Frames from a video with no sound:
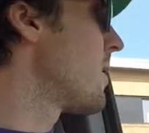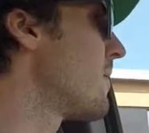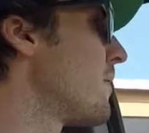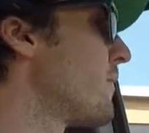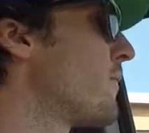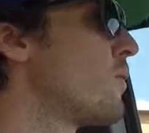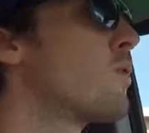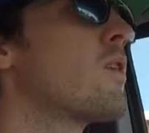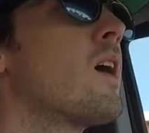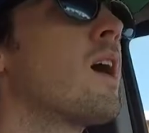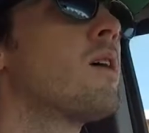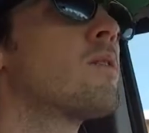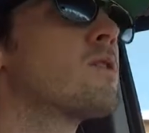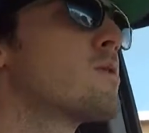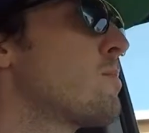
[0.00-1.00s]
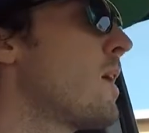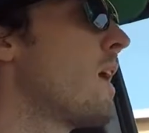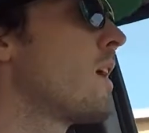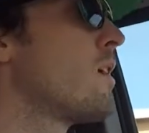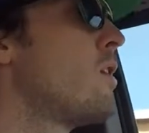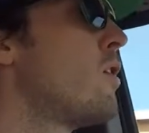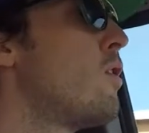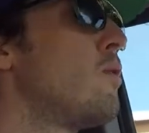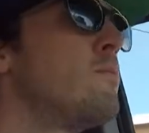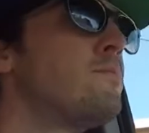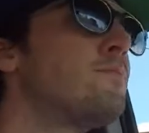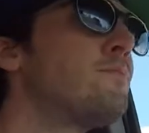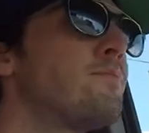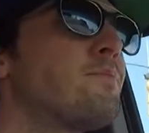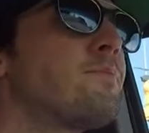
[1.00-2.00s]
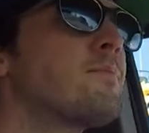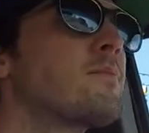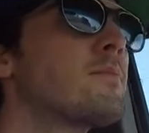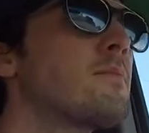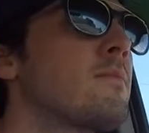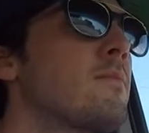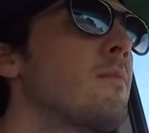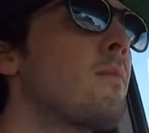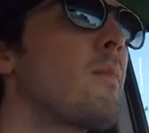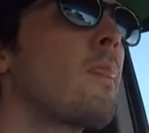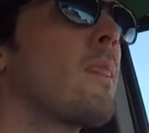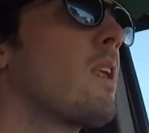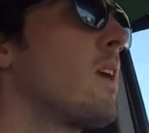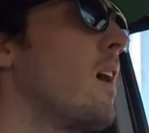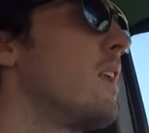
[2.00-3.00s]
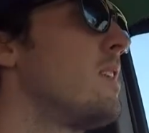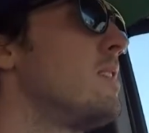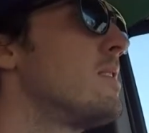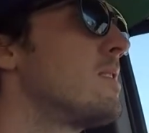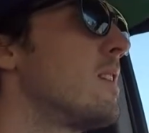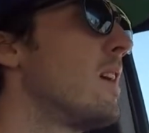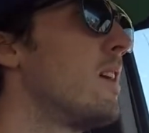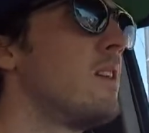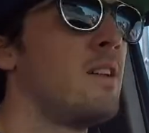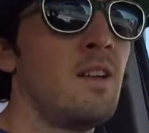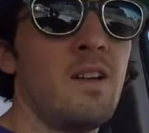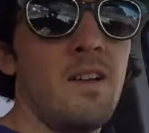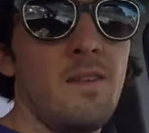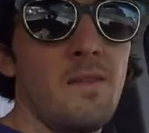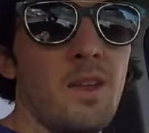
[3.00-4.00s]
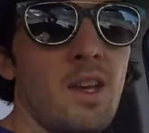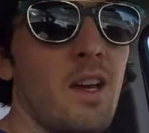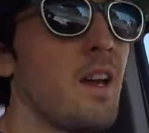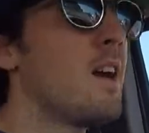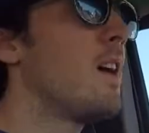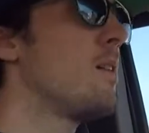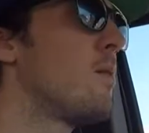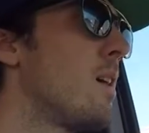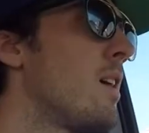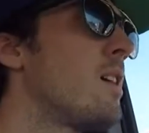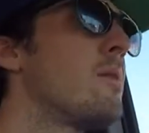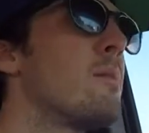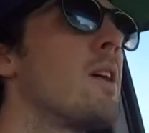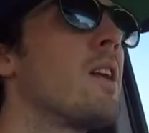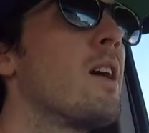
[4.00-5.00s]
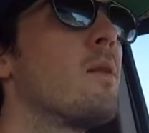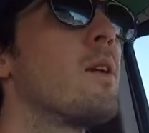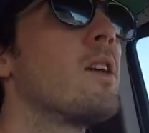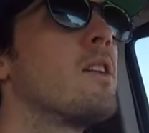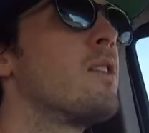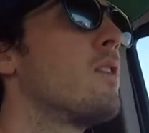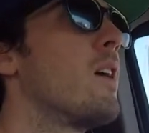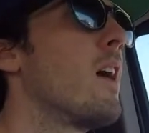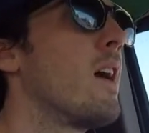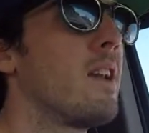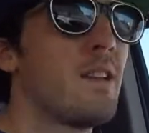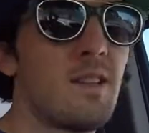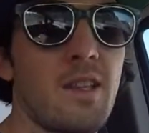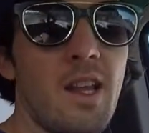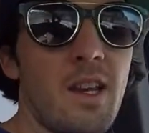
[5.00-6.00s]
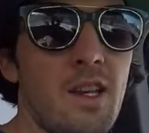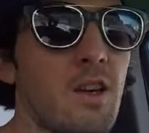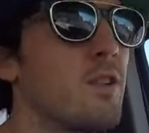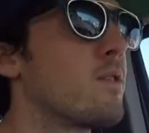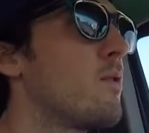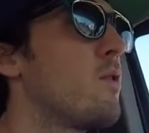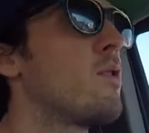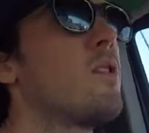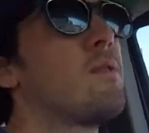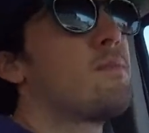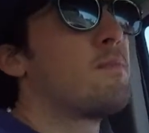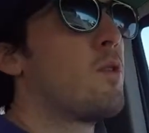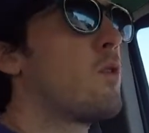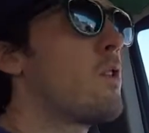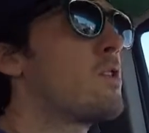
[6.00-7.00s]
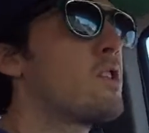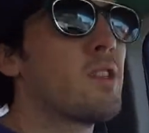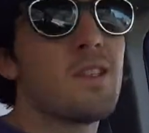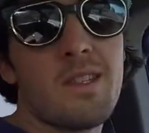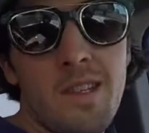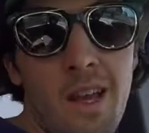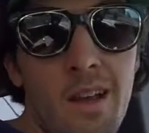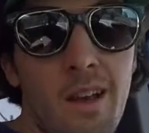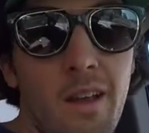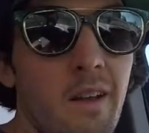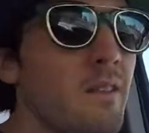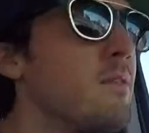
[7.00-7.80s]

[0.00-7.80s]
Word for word: it four hours back home. And he said, yeah, well, you might not want to do that. And then he goes, or, or just send it,